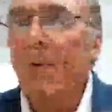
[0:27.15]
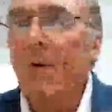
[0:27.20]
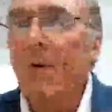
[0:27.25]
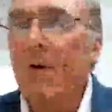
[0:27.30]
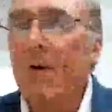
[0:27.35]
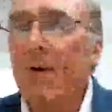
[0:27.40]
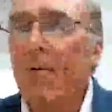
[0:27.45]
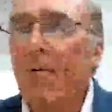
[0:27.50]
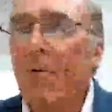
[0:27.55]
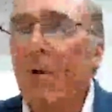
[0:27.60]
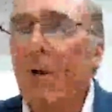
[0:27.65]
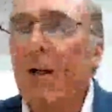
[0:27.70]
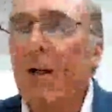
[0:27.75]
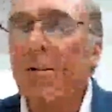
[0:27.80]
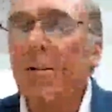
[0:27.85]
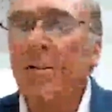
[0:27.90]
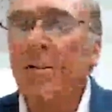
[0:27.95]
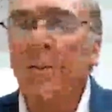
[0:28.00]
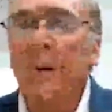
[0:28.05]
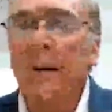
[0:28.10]
We're in the
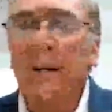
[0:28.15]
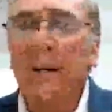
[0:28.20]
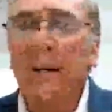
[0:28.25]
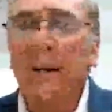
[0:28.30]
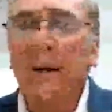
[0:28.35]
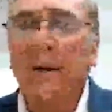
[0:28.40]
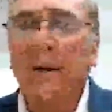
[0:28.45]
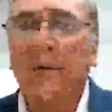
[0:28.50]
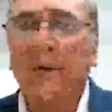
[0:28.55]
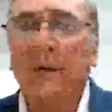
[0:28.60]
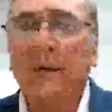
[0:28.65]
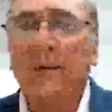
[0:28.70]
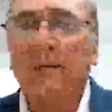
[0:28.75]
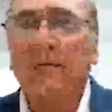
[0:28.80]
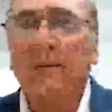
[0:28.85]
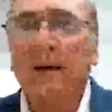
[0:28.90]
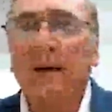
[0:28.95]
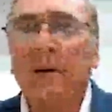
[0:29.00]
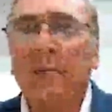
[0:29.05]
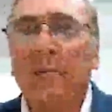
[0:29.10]
process right now of
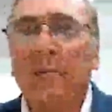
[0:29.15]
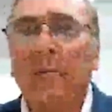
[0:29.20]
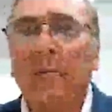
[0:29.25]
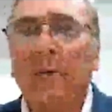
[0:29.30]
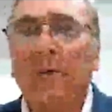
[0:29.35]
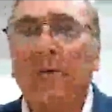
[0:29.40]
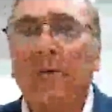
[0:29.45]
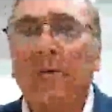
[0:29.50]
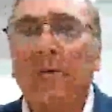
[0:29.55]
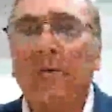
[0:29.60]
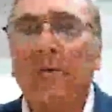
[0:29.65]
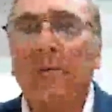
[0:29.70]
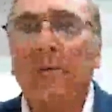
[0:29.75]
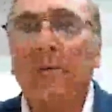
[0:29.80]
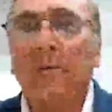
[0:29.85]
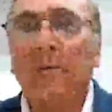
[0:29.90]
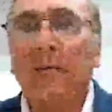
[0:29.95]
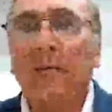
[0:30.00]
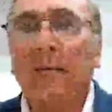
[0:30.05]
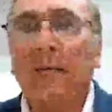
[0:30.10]
getting final permissions from
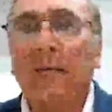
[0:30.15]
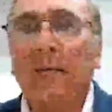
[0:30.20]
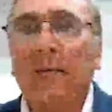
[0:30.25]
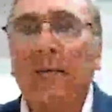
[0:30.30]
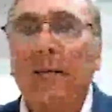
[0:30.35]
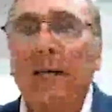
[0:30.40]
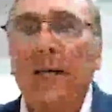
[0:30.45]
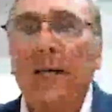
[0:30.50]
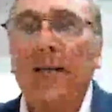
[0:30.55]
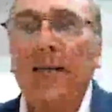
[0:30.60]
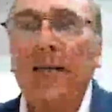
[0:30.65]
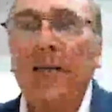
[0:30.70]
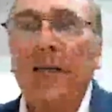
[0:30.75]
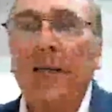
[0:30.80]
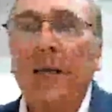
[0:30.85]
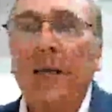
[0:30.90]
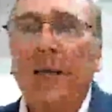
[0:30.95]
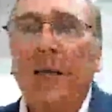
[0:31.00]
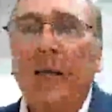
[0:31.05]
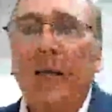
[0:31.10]
the state of Kentucky
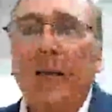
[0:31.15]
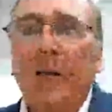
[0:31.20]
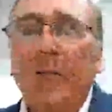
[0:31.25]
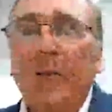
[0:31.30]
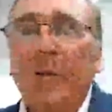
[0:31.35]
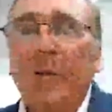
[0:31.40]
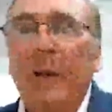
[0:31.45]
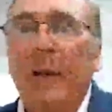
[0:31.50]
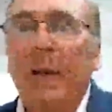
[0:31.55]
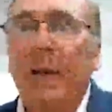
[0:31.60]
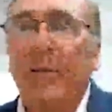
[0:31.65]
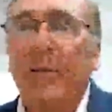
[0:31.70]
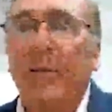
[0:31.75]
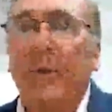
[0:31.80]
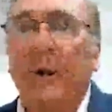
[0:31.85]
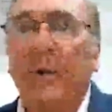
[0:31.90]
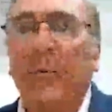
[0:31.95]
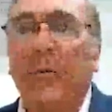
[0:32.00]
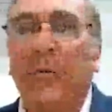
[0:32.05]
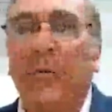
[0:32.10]
to move ahead with
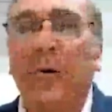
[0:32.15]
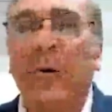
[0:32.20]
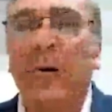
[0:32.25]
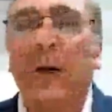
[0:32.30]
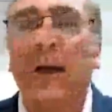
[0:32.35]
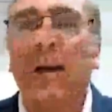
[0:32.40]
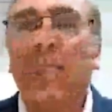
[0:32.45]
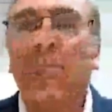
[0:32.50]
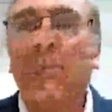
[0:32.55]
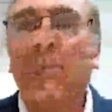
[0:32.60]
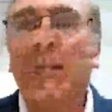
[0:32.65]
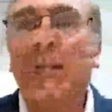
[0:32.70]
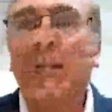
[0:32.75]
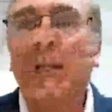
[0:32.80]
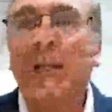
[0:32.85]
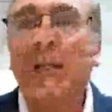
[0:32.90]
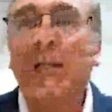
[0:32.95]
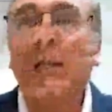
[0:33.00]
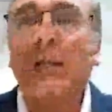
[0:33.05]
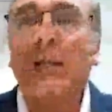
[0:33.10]
our Pro-Am
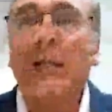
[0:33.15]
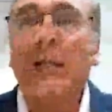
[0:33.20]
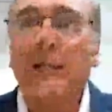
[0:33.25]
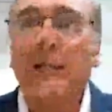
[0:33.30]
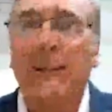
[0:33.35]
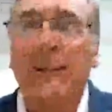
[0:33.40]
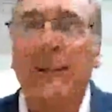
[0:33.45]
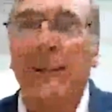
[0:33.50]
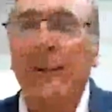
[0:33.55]
in London.